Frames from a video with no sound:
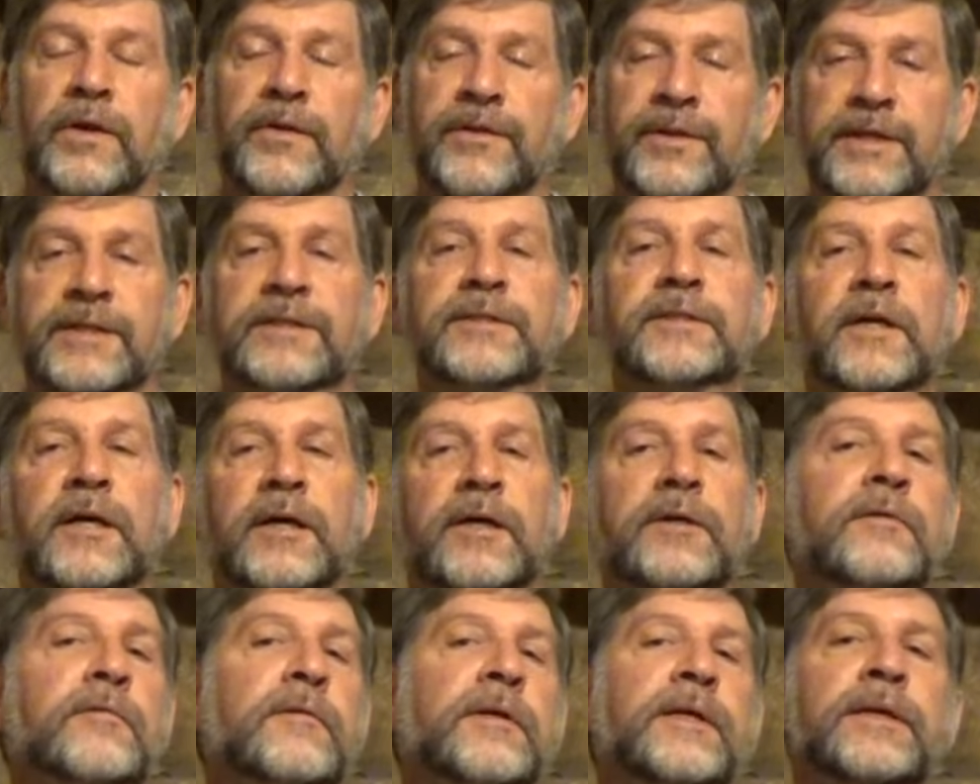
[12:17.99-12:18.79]
these
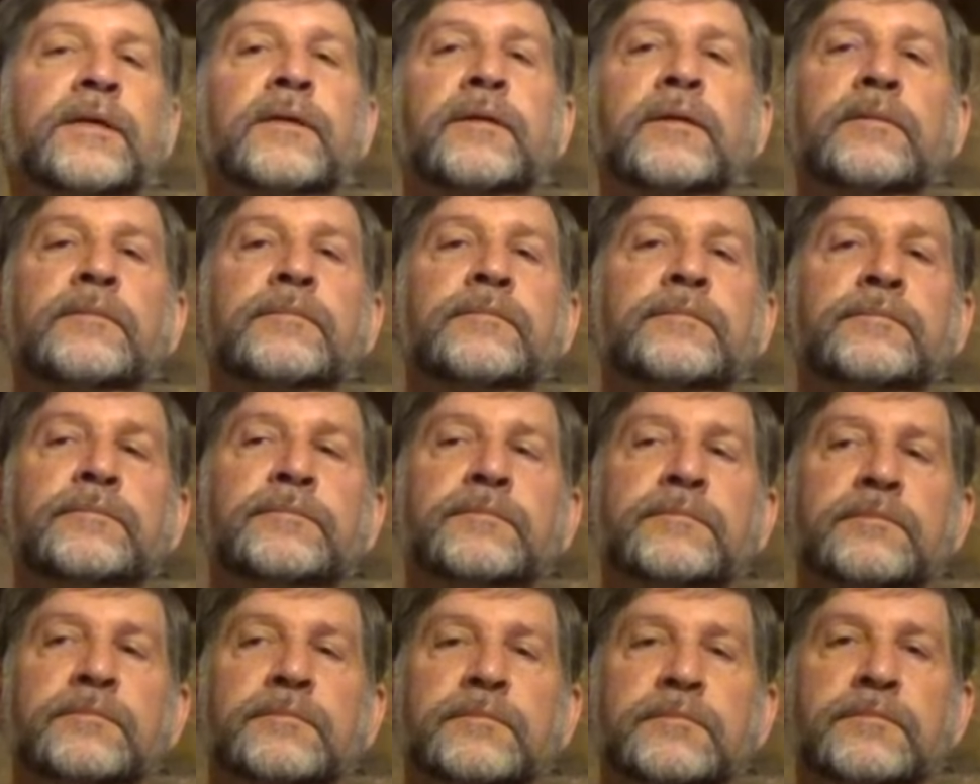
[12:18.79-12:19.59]
100
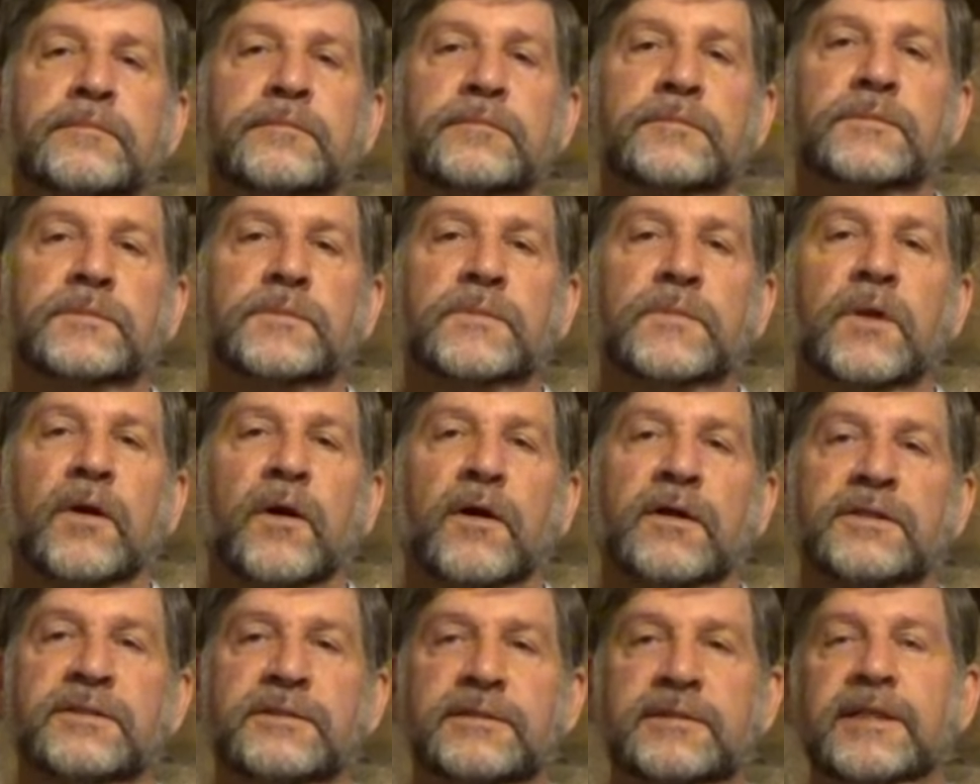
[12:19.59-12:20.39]

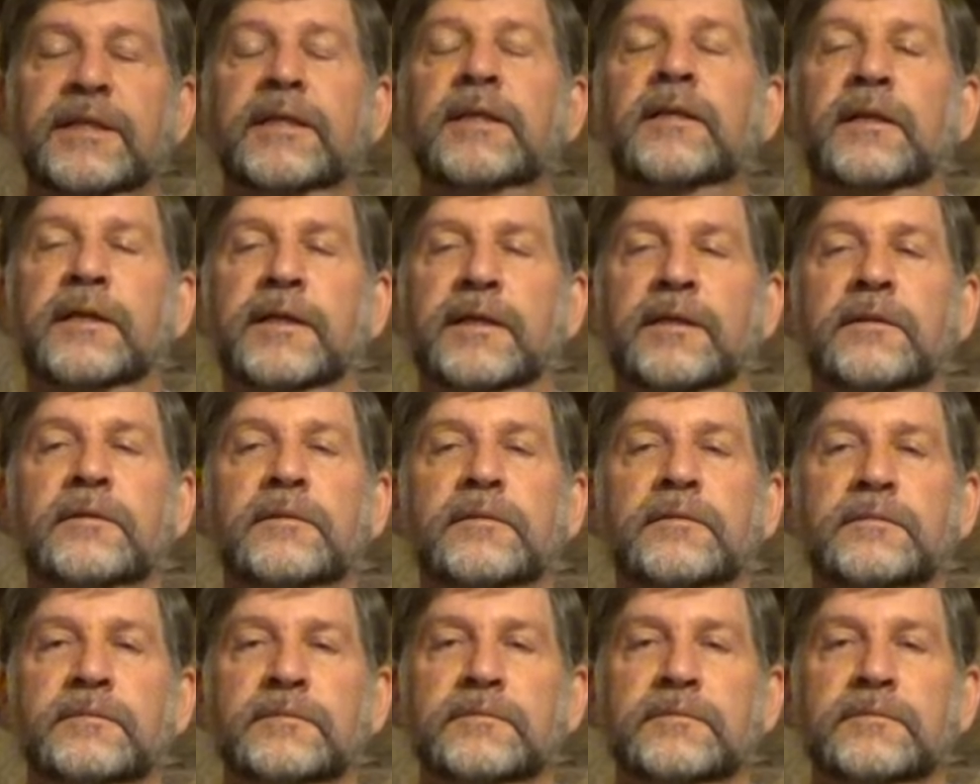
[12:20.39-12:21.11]
are stealing